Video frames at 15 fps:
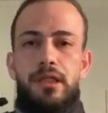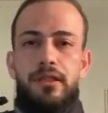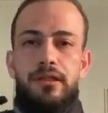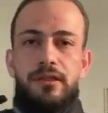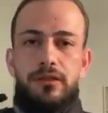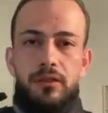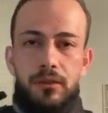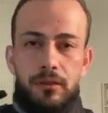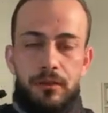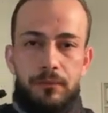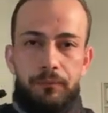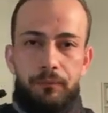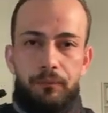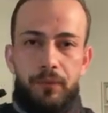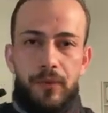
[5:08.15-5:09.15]

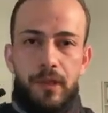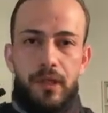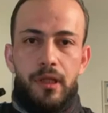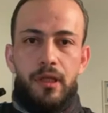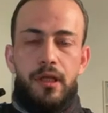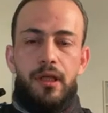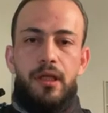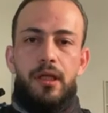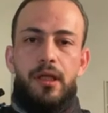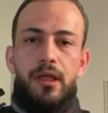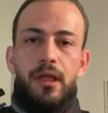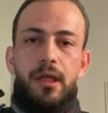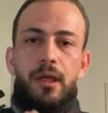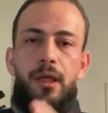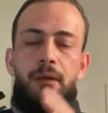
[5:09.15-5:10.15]
So
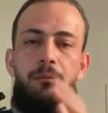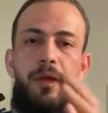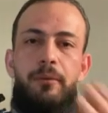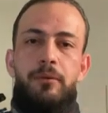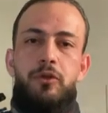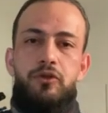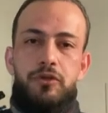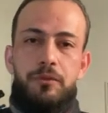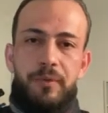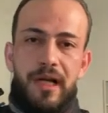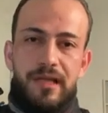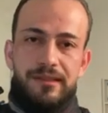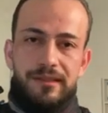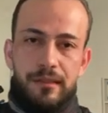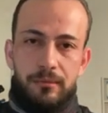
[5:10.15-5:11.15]
maybe you're
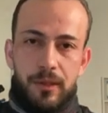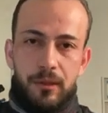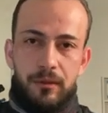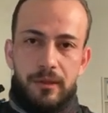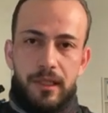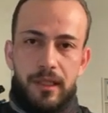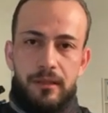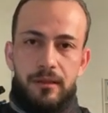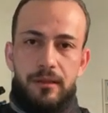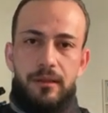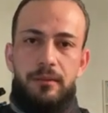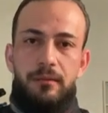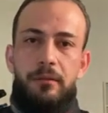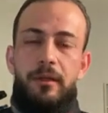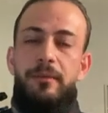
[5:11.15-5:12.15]
surprised about that.
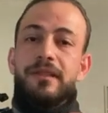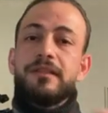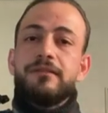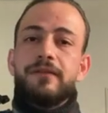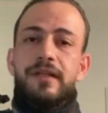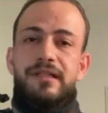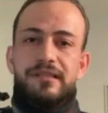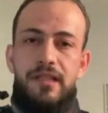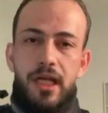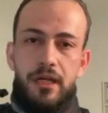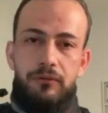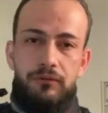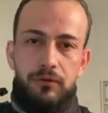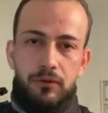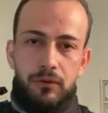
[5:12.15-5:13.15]
Maybe it's first time
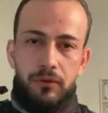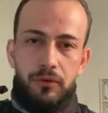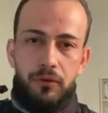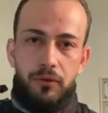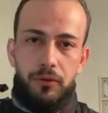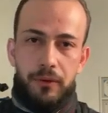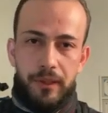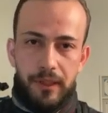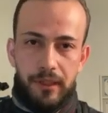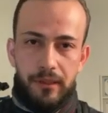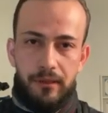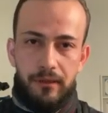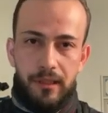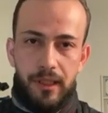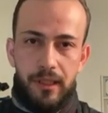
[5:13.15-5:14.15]
for you, you hear
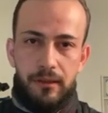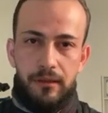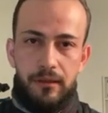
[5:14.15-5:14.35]
that.